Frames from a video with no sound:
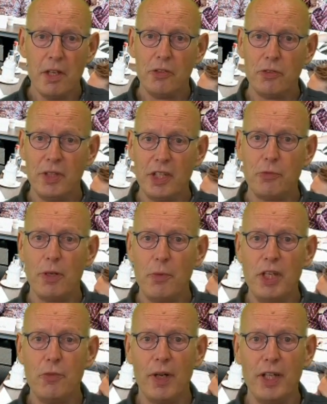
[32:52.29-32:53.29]
So that's what
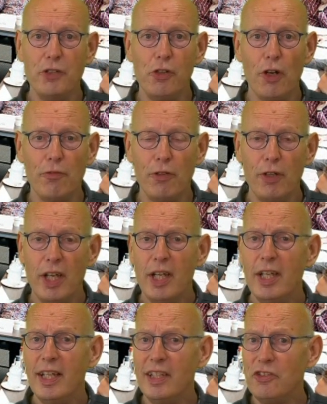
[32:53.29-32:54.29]
we try to cover.
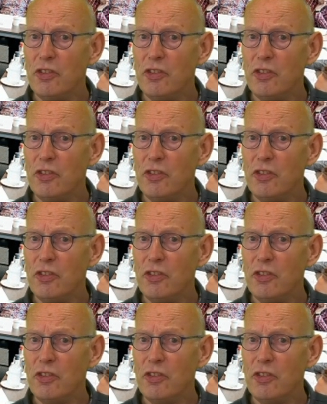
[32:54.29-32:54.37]
It's